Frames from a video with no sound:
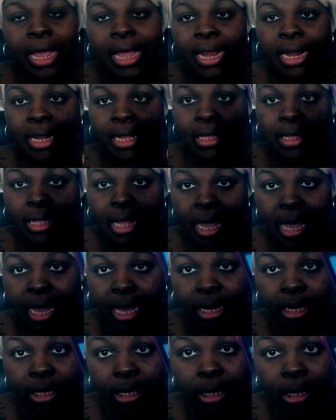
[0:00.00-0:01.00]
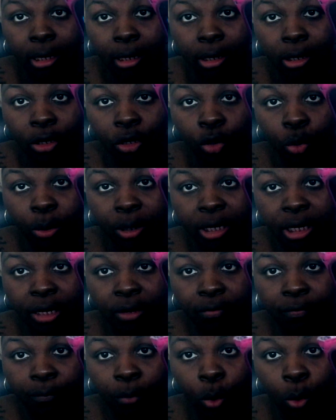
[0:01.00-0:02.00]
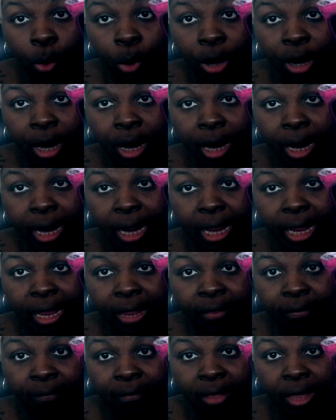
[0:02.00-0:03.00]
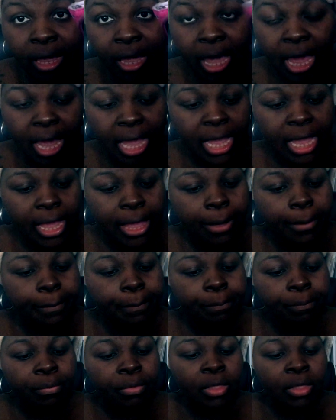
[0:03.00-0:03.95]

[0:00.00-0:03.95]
It is 8.24 in the a.m.